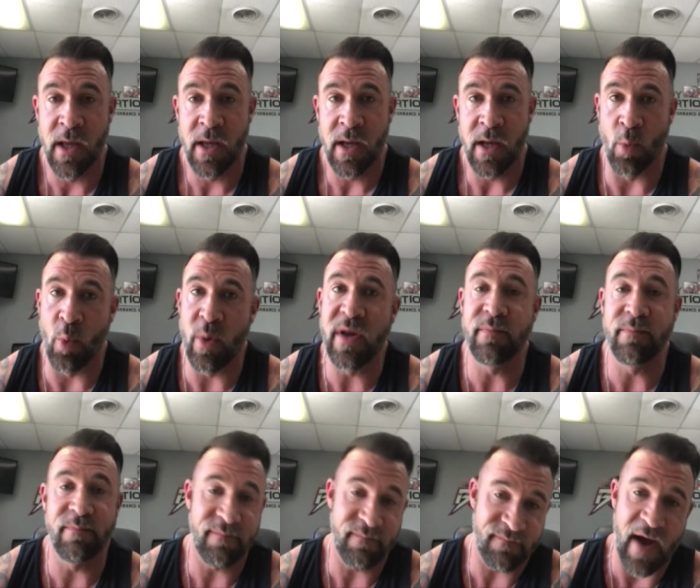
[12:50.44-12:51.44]
And we
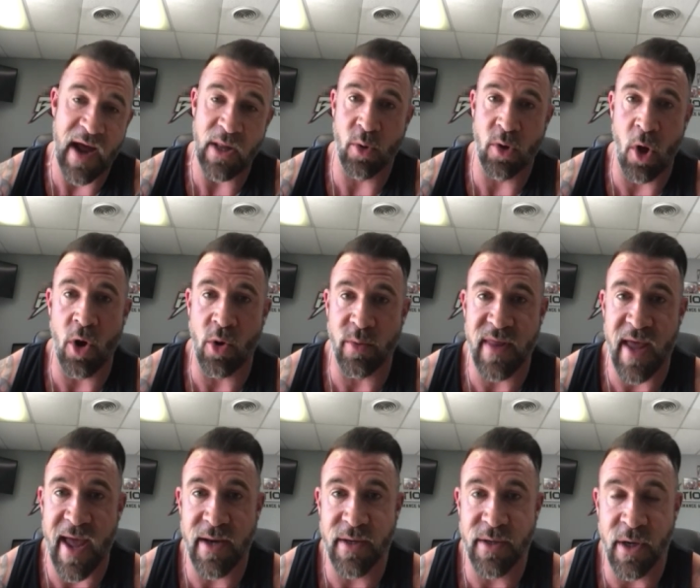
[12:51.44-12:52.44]
follow along with
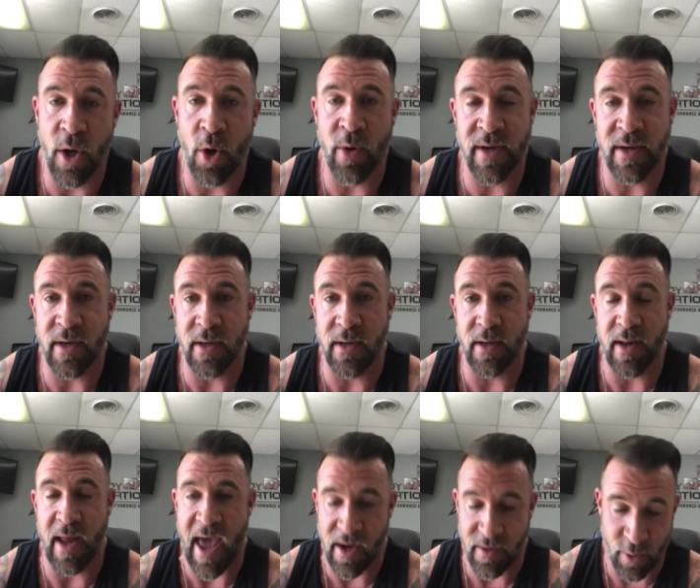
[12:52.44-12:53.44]
that, and
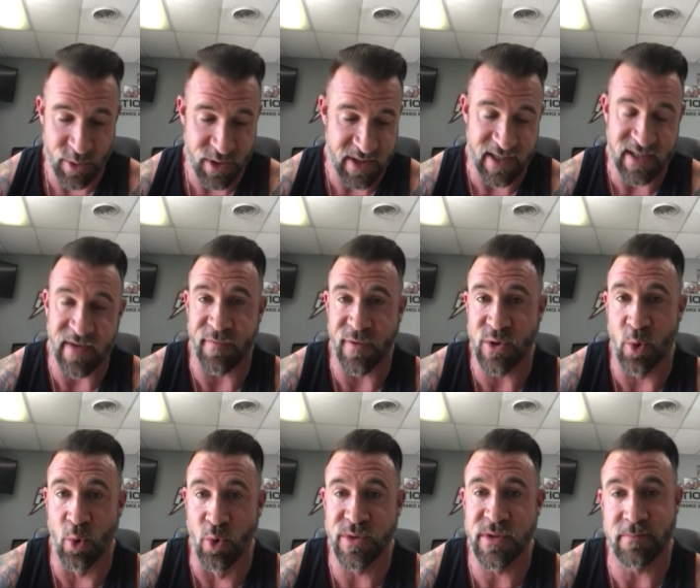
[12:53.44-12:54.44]
out of those 6 different
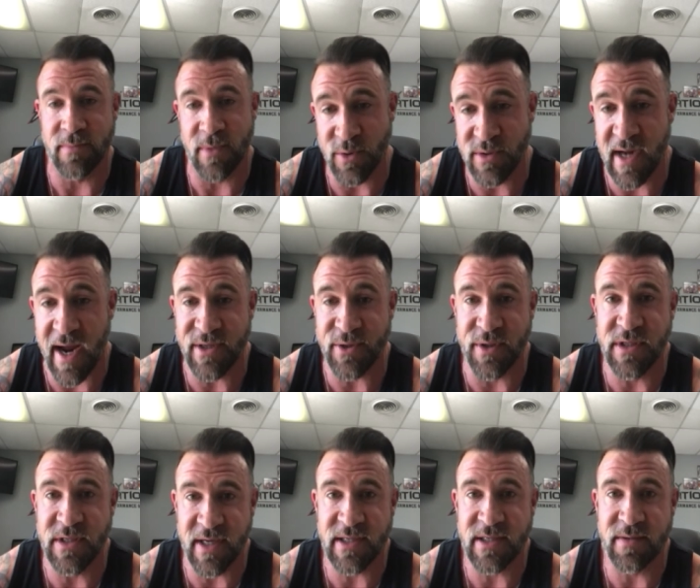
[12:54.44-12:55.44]
schools, those guys are in
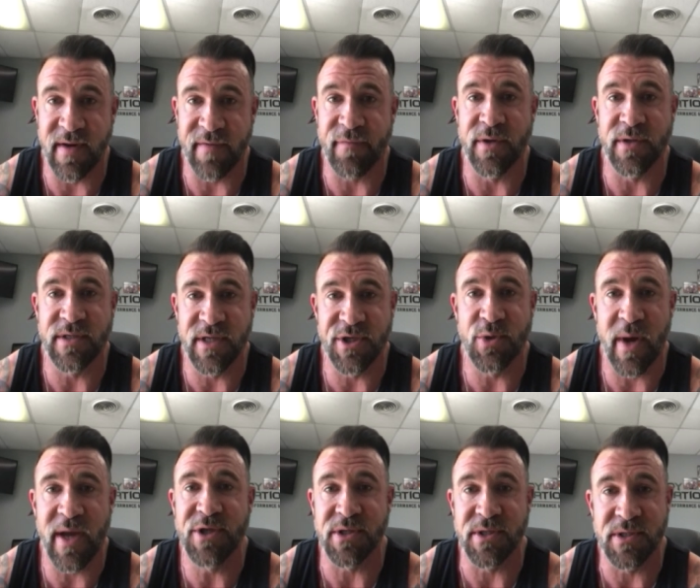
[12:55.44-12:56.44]
6 different
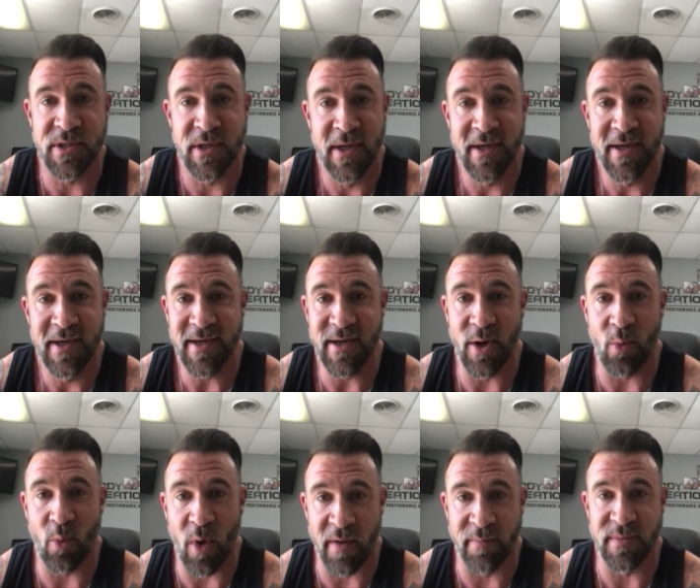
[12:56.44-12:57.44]
situations.
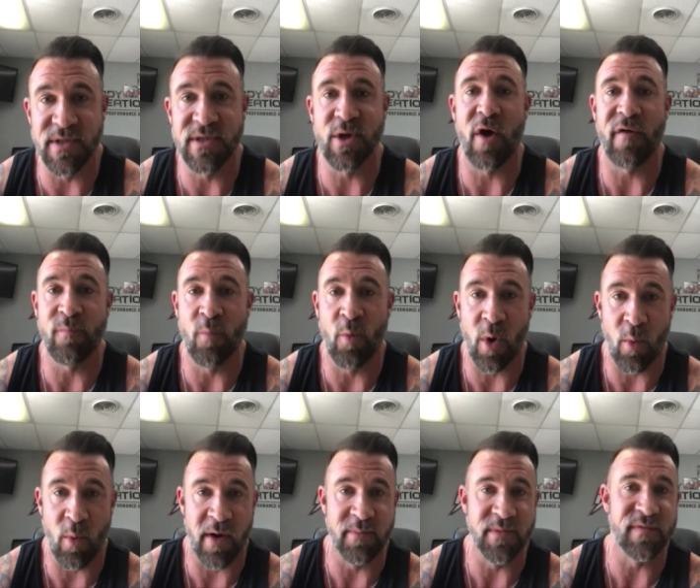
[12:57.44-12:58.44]
One of them's a sophomore,
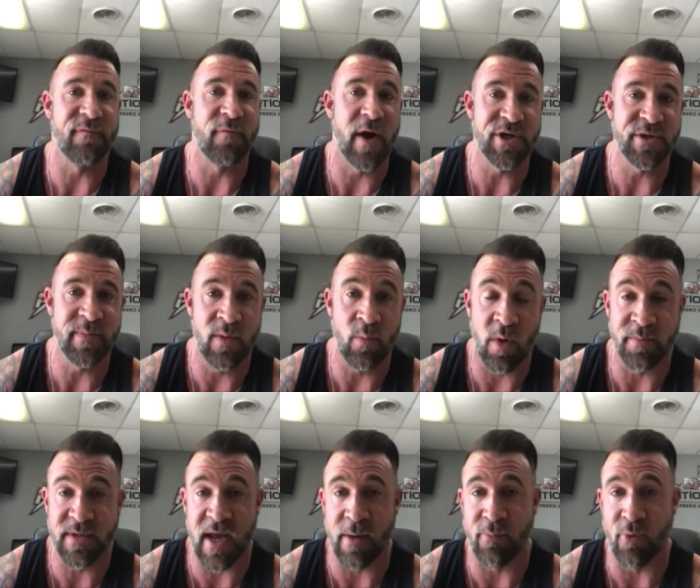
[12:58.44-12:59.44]
one of them's a freshman, one of
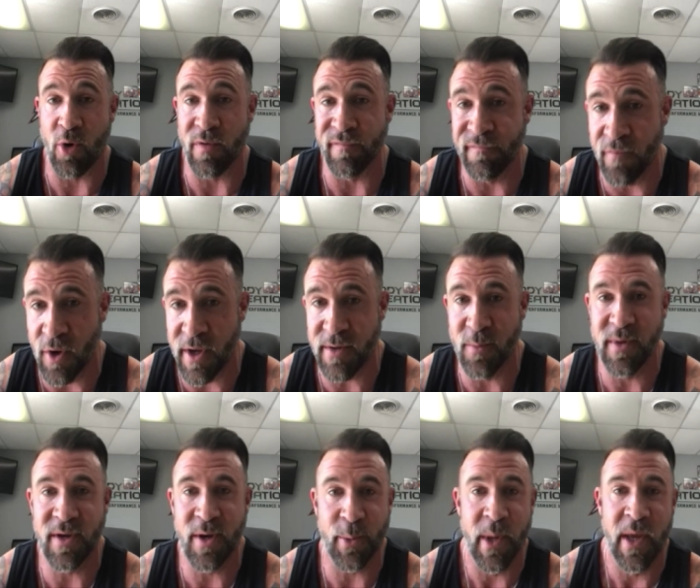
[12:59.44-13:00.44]
them's got a broken foot,
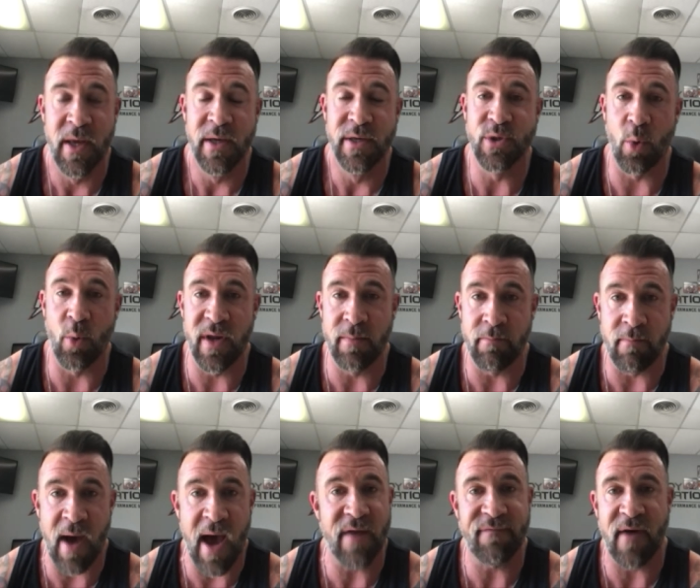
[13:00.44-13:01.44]
So we
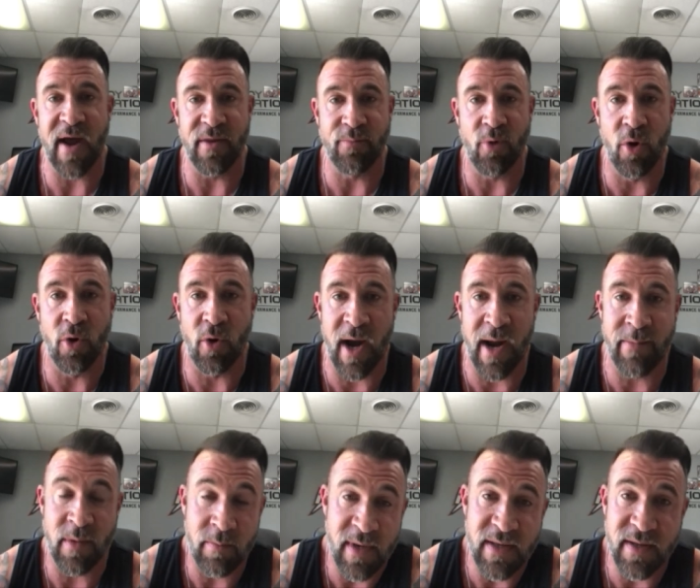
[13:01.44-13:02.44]
modify the program
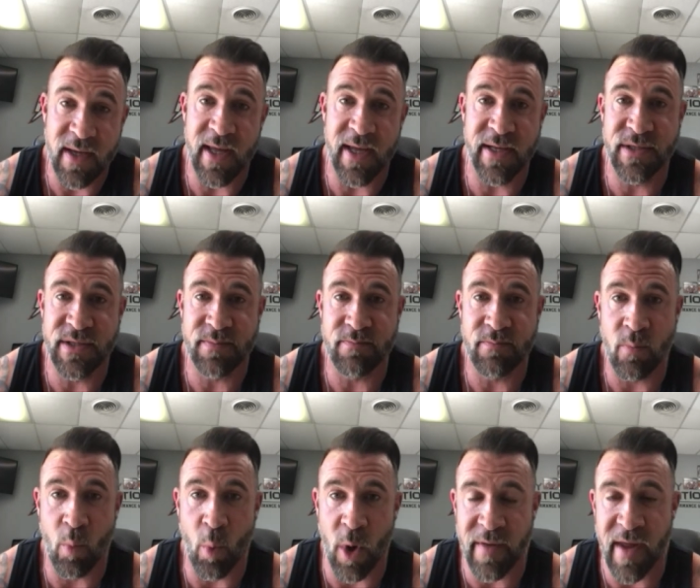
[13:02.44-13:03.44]
and meet the kids
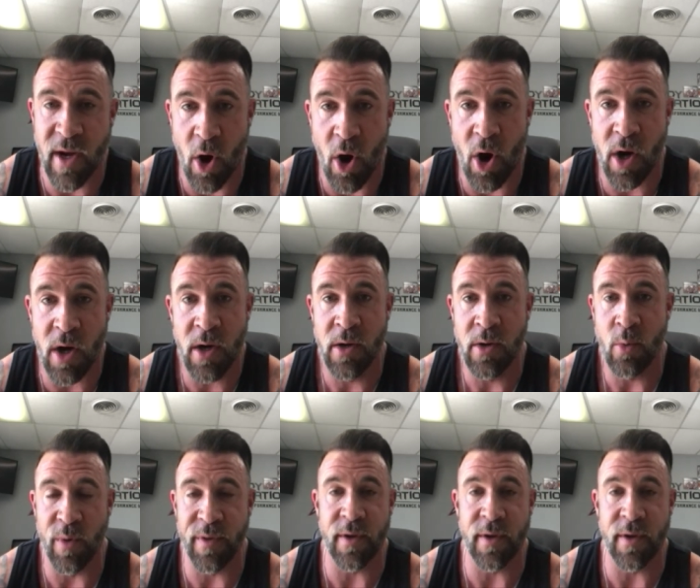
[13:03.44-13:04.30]
where they are, with an